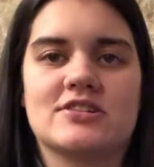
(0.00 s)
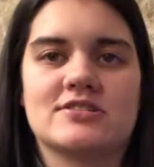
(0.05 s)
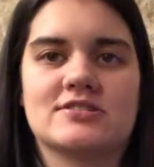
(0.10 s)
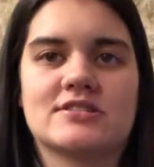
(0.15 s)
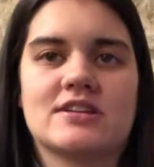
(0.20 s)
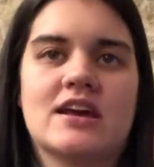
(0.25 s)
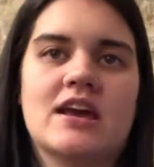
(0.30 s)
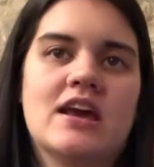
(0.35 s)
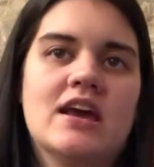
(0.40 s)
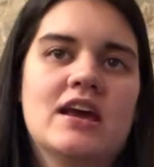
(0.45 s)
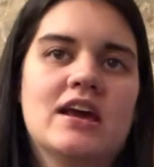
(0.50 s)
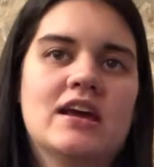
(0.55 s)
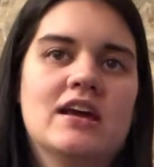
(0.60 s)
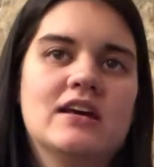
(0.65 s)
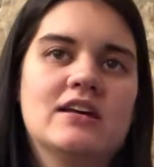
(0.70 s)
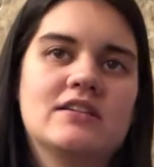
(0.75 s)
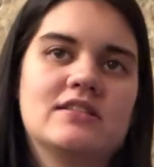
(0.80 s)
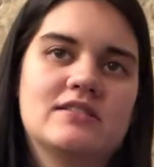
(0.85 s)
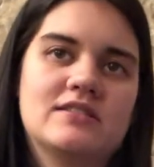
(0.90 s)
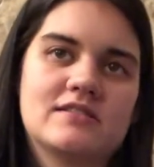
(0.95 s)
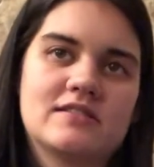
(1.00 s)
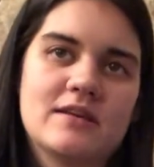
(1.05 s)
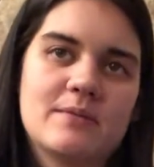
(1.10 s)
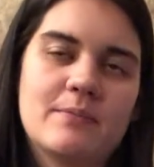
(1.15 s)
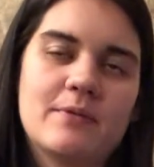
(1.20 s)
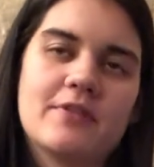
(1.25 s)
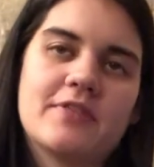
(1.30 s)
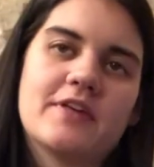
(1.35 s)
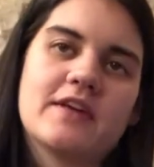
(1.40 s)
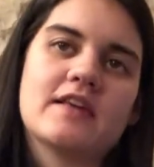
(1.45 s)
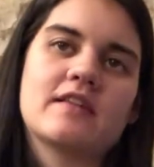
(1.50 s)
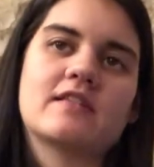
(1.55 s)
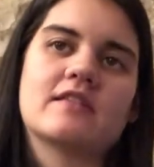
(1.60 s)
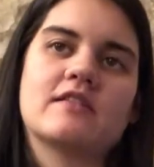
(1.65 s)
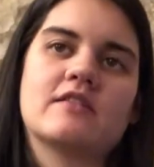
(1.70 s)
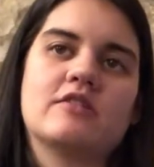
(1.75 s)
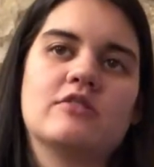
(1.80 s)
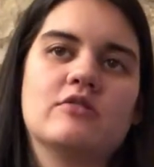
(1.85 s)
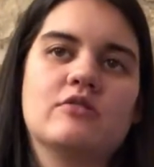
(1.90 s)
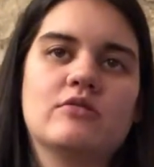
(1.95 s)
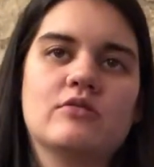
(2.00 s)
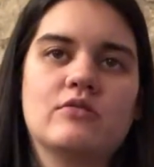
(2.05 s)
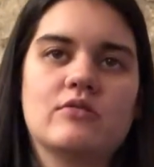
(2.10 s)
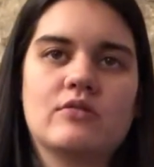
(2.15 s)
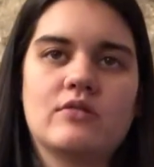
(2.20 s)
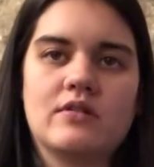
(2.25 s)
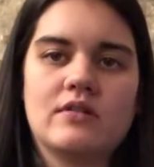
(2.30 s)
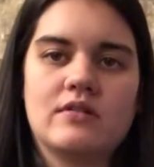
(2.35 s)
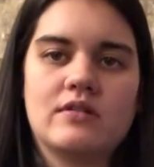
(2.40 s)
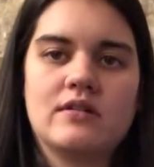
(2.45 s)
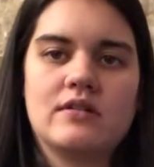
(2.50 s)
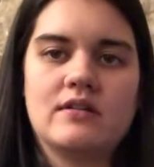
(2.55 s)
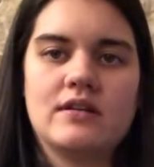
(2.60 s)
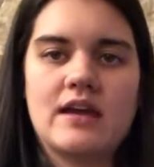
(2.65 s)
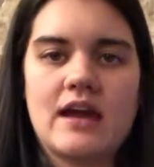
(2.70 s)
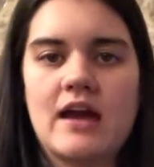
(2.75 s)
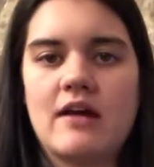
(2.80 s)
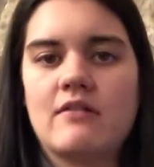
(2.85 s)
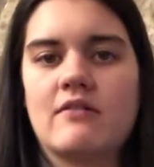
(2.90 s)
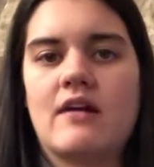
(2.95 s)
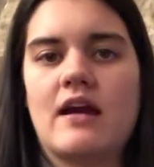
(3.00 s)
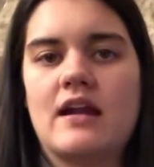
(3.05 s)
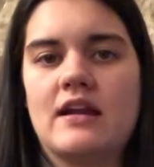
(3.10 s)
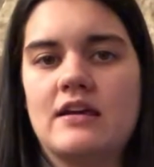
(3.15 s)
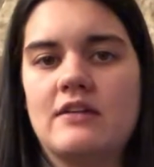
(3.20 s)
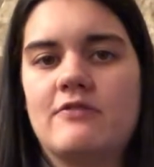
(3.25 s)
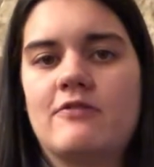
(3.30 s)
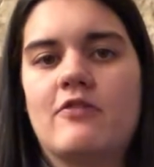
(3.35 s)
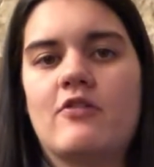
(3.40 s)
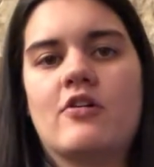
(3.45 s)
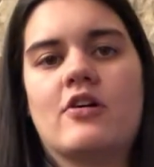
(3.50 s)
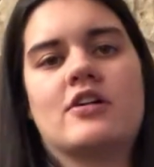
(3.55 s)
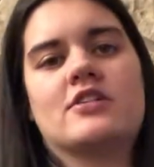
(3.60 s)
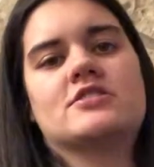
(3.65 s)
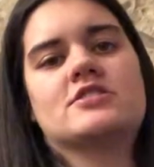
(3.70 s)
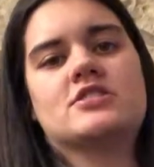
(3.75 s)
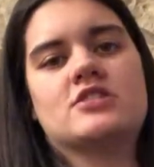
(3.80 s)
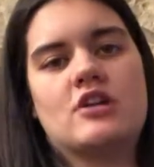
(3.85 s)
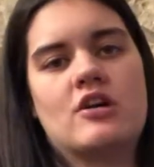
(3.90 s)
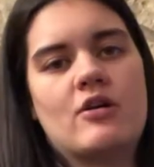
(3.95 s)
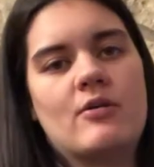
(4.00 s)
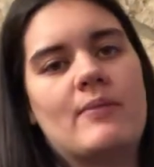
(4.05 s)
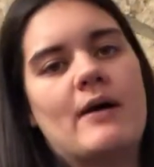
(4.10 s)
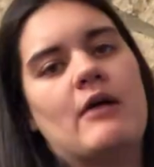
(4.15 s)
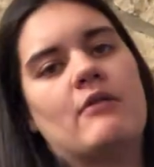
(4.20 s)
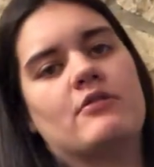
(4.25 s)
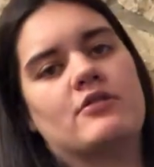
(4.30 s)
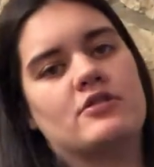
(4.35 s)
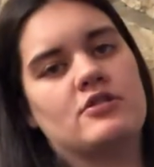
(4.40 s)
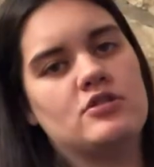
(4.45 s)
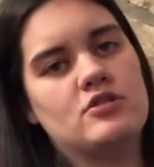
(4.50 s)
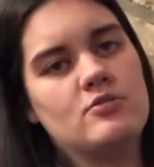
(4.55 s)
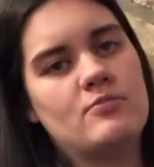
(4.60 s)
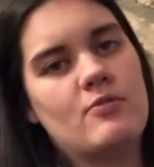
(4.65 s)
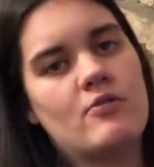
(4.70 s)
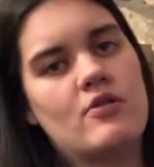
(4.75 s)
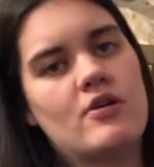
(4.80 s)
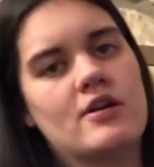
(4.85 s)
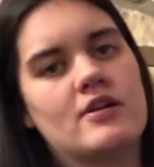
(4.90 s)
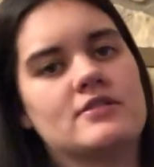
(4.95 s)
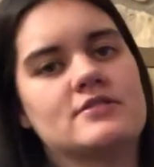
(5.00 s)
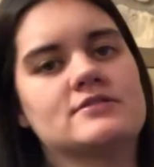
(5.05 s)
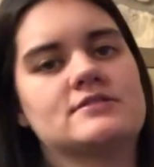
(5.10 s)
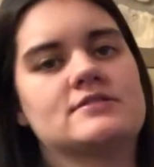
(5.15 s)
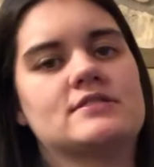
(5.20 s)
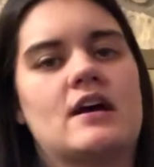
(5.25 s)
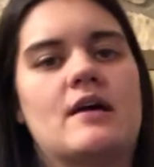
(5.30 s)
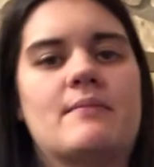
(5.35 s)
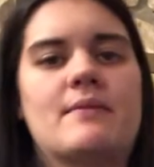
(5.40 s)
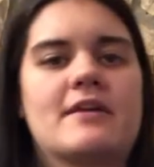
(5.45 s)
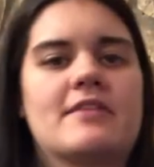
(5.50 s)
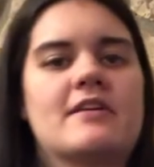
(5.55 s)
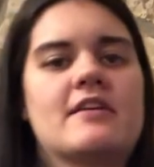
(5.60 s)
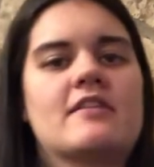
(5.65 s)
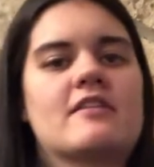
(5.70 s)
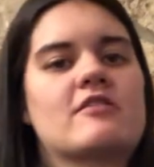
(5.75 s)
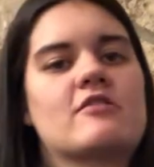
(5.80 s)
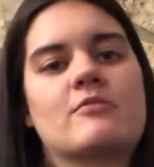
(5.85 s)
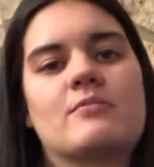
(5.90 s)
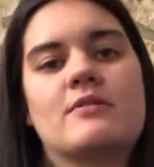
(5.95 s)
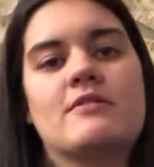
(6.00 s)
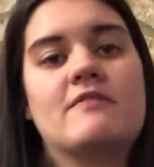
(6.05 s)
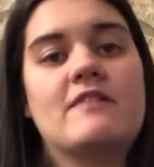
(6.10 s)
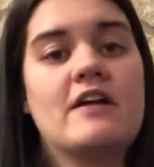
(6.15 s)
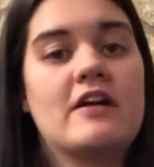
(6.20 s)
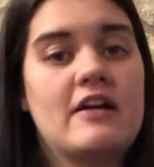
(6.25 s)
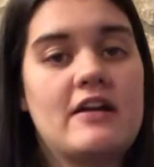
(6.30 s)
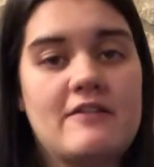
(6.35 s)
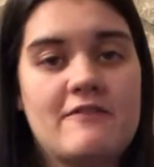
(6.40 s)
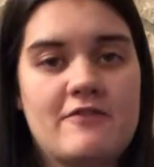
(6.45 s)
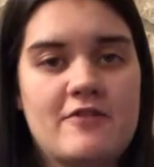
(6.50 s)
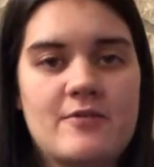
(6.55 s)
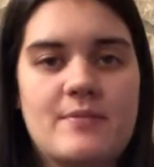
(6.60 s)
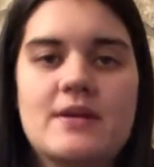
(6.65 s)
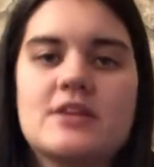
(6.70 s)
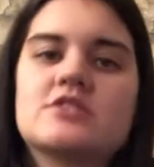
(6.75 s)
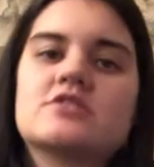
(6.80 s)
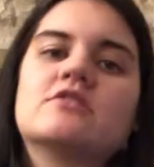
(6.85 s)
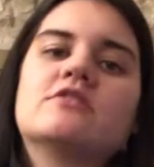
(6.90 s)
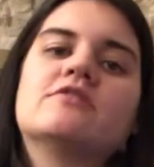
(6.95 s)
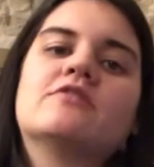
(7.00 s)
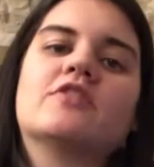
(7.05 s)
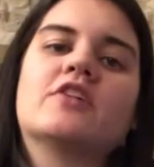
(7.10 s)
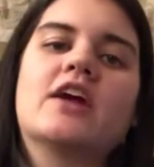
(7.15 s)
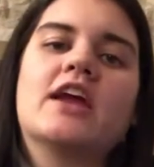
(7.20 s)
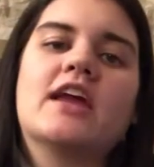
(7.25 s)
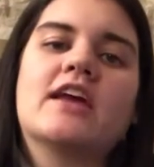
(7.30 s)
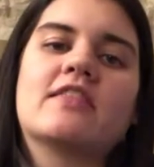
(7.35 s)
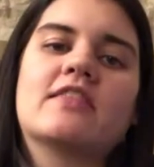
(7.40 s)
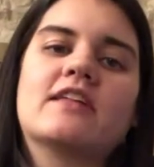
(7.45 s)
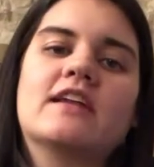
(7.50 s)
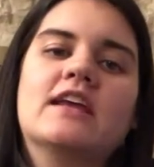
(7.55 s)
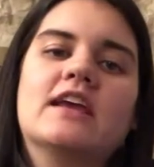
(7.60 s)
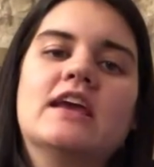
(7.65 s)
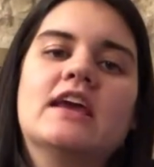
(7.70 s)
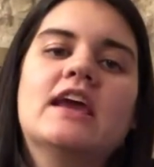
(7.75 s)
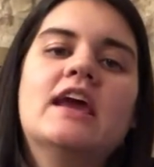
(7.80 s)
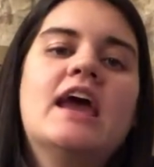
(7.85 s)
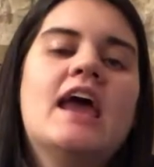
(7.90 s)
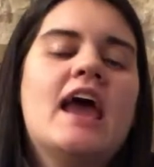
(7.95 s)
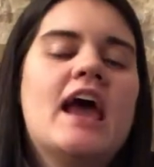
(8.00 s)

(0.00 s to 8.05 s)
just simple things to get ready for and to know about with newborns. Um, I think this will be very informational for Anthony.